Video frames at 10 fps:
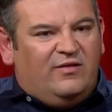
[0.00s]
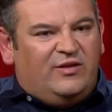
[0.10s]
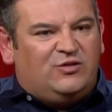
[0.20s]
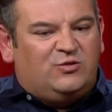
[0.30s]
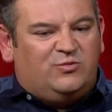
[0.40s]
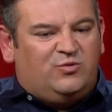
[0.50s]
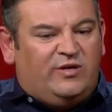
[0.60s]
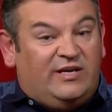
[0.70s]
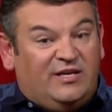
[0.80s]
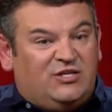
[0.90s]
the issues between
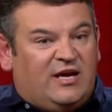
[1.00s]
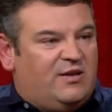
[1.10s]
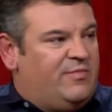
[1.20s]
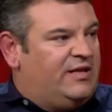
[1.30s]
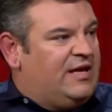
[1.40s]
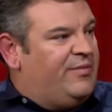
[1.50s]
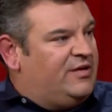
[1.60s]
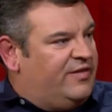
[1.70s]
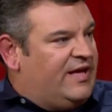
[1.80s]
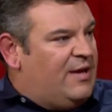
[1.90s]
initiated men coming to
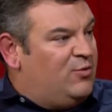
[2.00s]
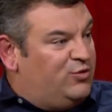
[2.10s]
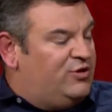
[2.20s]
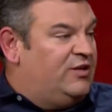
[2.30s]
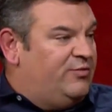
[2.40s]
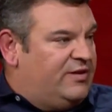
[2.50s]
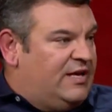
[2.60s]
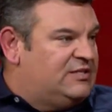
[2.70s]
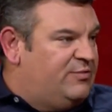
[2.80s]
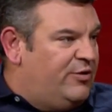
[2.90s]
the game who are dealing with
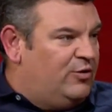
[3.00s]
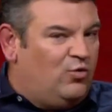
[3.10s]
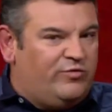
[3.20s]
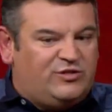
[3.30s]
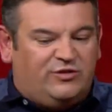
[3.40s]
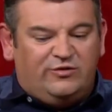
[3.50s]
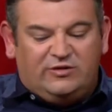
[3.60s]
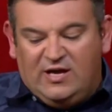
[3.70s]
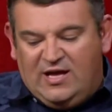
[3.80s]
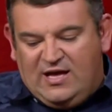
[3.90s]
customary law issues,
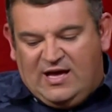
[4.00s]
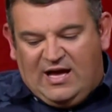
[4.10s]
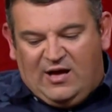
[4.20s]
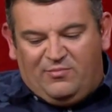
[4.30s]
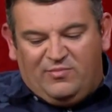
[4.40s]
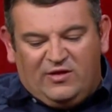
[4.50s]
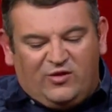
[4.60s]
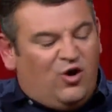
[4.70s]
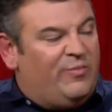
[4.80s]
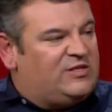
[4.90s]

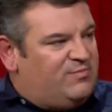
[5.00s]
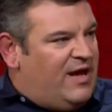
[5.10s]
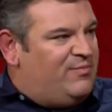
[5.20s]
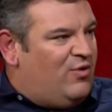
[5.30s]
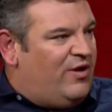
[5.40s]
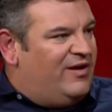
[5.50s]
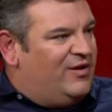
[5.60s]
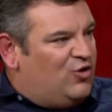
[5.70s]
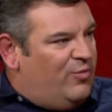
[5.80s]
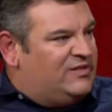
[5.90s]
comments made by
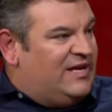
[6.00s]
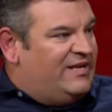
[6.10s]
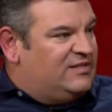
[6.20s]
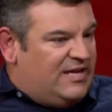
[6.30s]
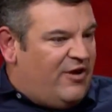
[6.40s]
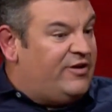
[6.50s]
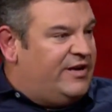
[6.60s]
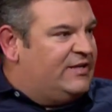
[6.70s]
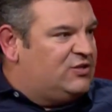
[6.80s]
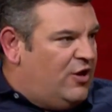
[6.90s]
commentators, current and
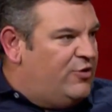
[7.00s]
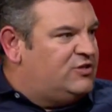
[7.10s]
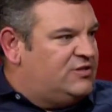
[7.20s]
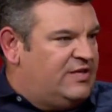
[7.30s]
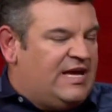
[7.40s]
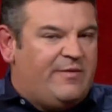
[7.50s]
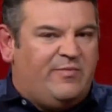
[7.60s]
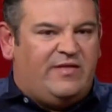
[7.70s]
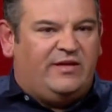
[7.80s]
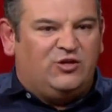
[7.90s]
ex-coaches in the game
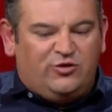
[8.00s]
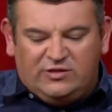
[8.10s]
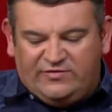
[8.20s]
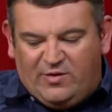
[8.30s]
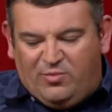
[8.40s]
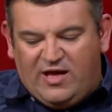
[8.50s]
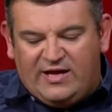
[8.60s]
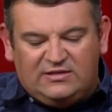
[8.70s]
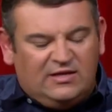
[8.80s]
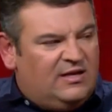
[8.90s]
about the endurance of our
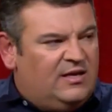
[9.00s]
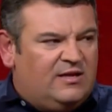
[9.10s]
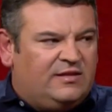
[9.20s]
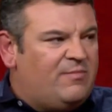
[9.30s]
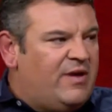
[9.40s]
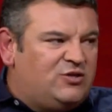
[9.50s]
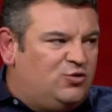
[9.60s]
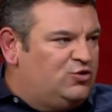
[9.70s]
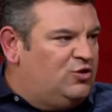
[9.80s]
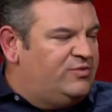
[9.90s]
players, that makes
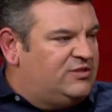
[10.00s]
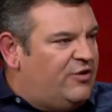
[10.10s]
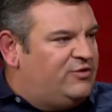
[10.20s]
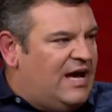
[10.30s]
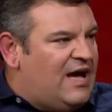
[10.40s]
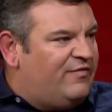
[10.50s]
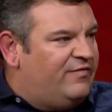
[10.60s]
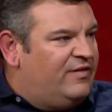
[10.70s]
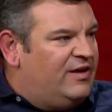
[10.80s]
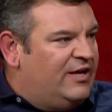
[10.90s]
your job so tough
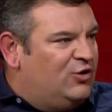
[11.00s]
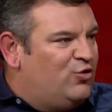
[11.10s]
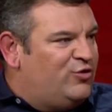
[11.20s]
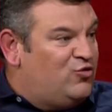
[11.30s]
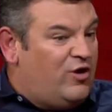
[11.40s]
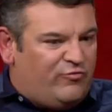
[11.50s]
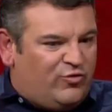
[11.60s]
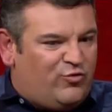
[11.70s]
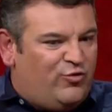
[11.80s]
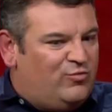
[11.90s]
in order to try and
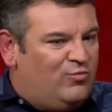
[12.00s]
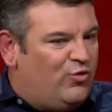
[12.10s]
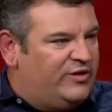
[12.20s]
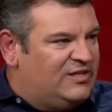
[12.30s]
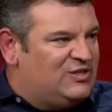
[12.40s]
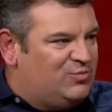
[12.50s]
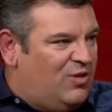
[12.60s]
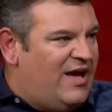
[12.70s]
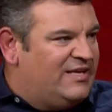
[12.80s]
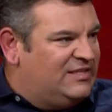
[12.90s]
recruit more Indigenous
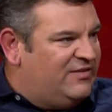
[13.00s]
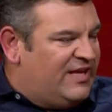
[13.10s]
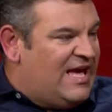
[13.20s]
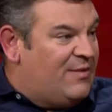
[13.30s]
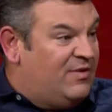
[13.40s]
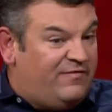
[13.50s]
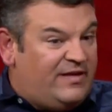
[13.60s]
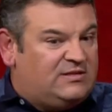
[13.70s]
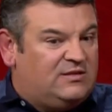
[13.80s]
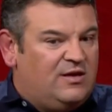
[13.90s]
players into the game, if
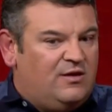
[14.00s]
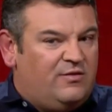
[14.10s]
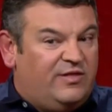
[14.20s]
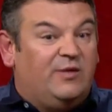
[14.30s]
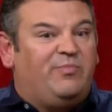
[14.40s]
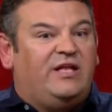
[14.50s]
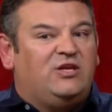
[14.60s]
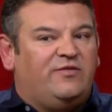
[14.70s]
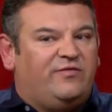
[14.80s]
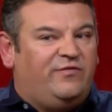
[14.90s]
that's the
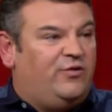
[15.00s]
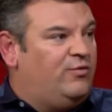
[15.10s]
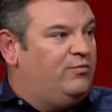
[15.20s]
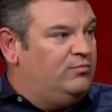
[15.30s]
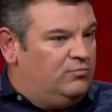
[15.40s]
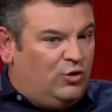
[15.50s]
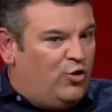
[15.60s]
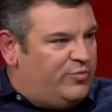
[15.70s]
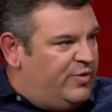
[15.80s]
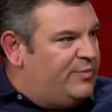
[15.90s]
opinion of a few
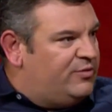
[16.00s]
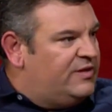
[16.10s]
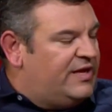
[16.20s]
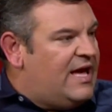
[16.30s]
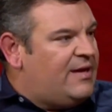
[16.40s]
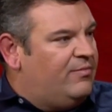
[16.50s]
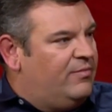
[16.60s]
learned people in the game.